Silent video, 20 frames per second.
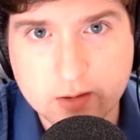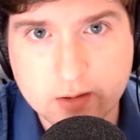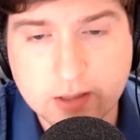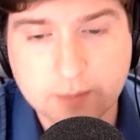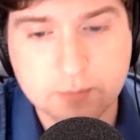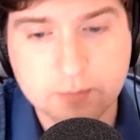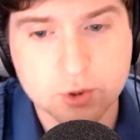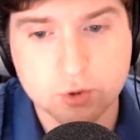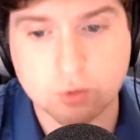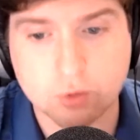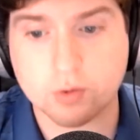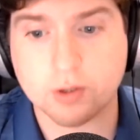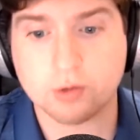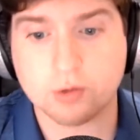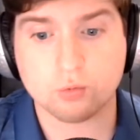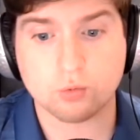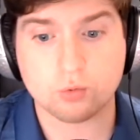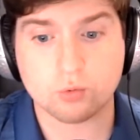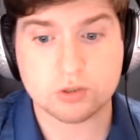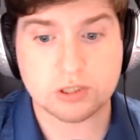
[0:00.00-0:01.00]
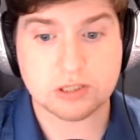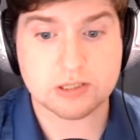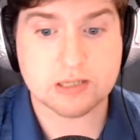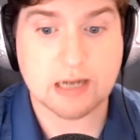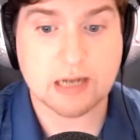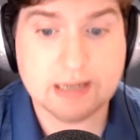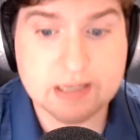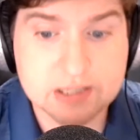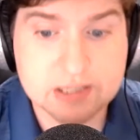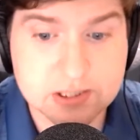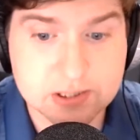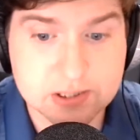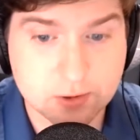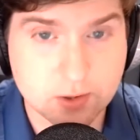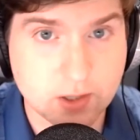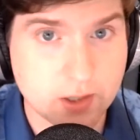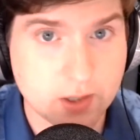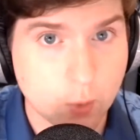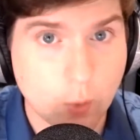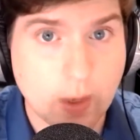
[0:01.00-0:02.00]
That majority rules is not
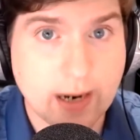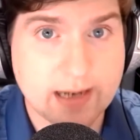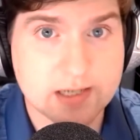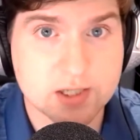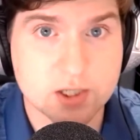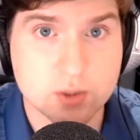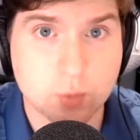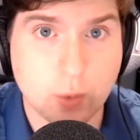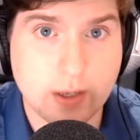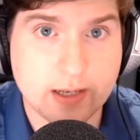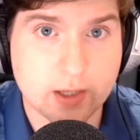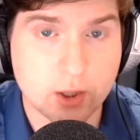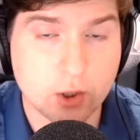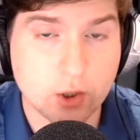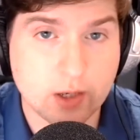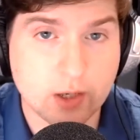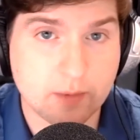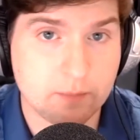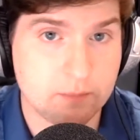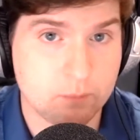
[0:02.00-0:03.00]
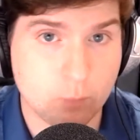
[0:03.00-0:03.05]
necessarily the wisest way to look at